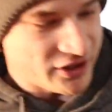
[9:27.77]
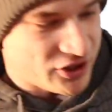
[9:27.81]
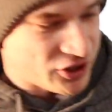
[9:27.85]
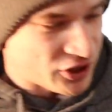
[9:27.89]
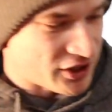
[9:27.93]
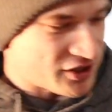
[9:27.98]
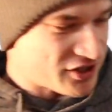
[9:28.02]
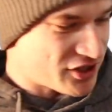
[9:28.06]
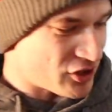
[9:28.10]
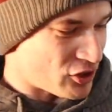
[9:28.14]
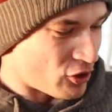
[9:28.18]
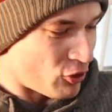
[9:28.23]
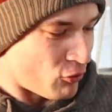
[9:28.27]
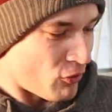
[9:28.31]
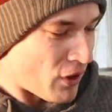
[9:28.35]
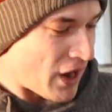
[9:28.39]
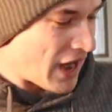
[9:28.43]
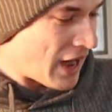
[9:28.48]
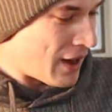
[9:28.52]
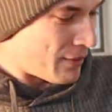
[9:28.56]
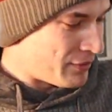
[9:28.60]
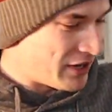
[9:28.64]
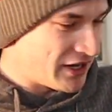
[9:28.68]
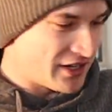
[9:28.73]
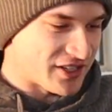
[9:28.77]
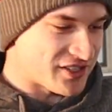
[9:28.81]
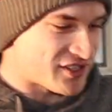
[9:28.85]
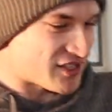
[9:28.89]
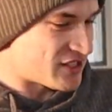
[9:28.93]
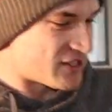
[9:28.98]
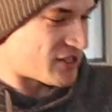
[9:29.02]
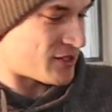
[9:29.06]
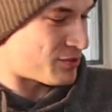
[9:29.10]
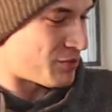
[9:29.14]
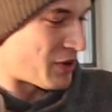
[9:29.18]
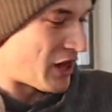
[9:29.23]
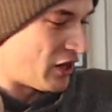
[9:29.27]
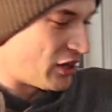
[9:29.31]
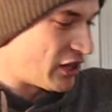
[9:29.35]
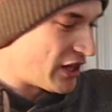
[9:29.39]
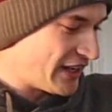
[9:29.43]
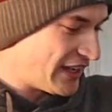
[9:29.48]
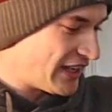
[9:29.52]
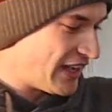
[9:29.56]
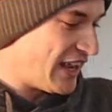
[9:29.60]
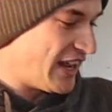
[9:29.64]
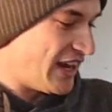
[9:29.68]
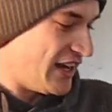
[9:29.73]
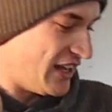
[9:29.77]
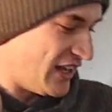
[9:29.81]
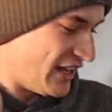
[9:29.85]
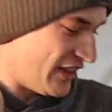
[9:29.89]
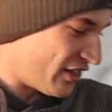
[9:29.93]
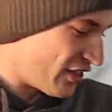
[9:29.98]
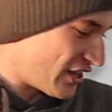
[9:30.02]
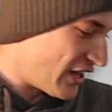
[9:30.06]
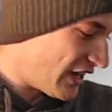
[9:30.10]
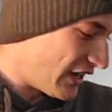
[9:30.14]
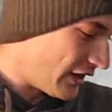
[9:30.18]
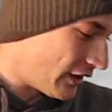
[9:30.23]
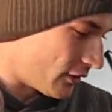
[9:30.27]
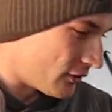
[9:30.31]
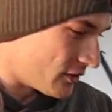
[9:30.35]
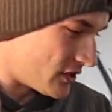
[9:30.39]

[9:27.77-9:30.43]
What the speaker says: just the wrap. It doesn't smell like anything,